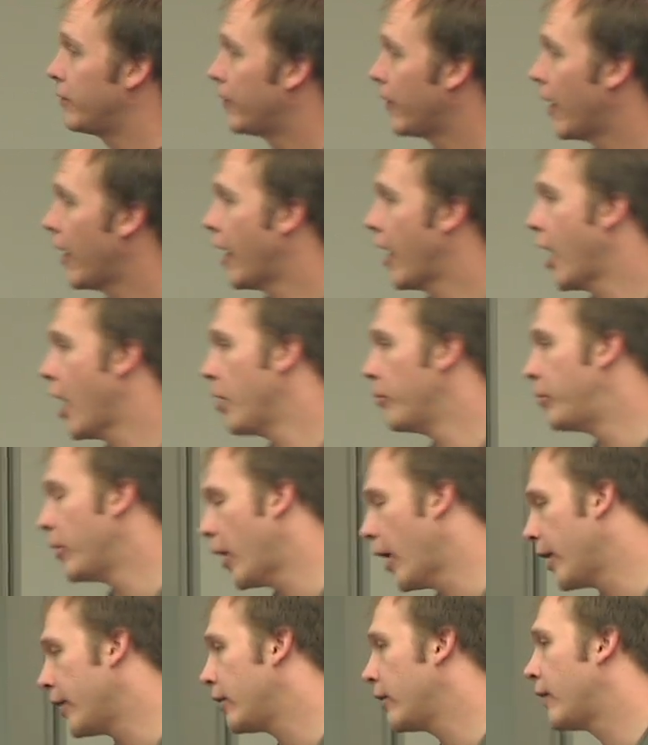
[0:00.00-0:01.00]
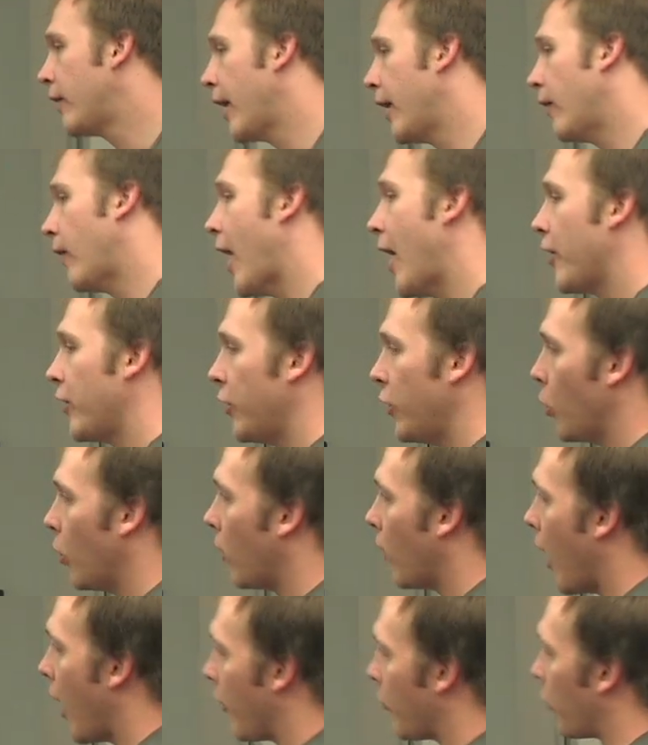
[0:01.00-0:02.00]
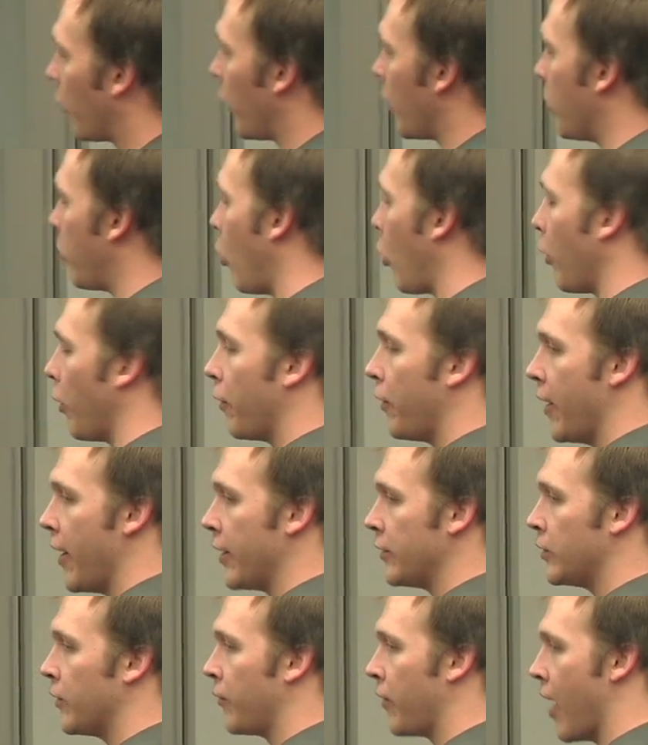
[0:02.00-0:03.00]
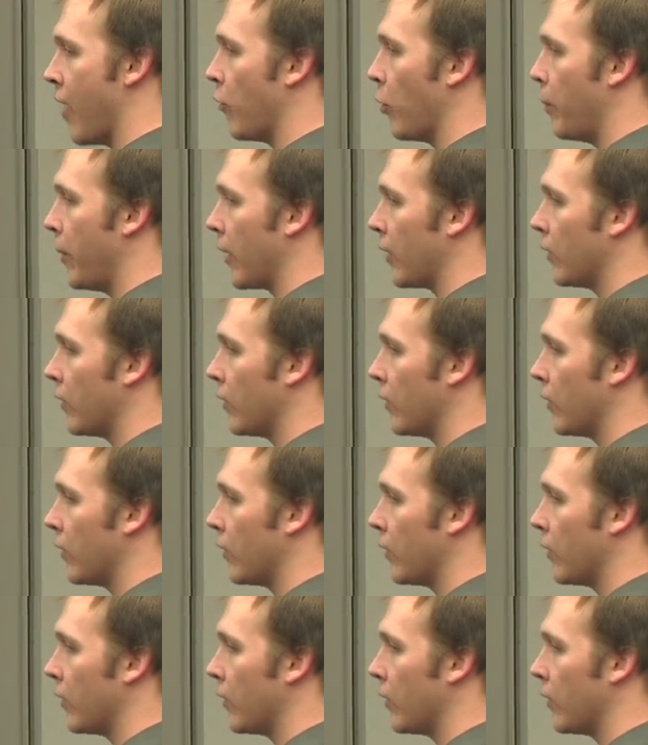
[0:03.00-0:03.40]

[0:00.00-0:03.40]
but they allow you to do a lot of really important things if you have a big